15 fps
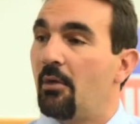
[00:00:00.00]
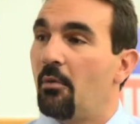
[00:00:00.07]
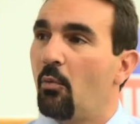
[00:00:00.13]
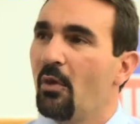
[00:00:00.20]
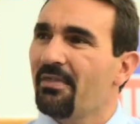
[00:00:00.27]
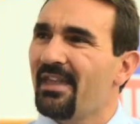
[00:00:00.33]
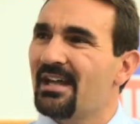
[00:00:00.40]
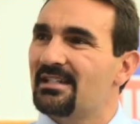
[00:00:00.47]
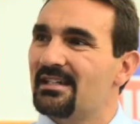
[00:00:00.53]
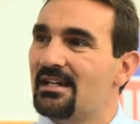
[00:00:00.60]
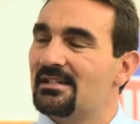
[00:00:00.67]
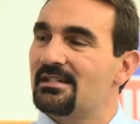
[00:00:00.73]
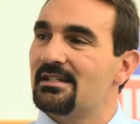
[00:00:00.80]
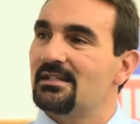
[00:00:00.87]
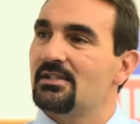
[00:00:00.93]
What that
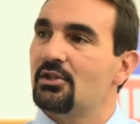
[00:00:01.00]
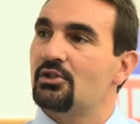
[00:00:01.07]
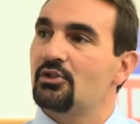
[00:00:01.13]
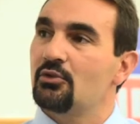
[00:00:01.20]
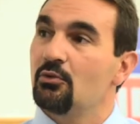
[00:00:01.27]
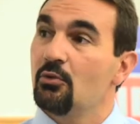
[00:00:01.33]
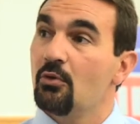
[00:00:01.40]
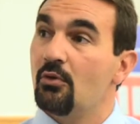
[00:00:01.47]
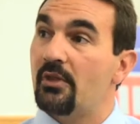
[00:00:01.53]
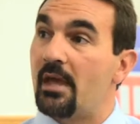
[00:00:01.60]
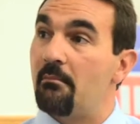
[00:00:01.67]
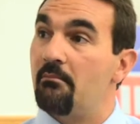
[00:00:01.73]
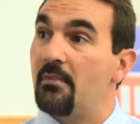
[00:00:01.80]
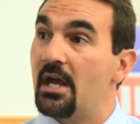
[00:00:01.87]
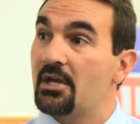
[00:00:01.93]
does is it's a tool
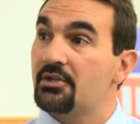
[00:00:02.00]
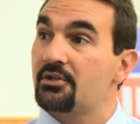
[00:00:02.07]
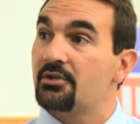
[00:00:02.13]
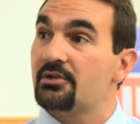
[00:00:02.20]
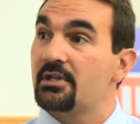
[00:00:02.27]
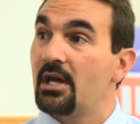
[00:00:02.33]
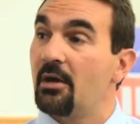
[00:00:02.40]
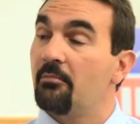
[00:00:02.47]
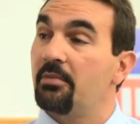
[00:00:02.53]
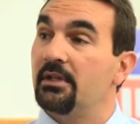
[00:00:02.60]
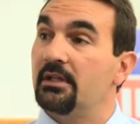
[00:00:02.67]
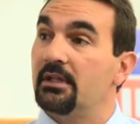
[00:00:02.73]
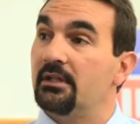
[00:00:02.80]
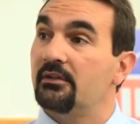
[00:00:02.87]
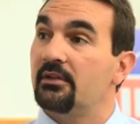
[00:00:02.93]
that measures
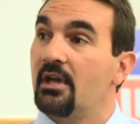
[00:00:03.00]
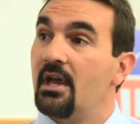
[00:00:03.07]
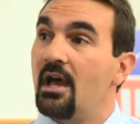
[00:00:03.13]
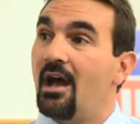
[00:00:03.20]
companies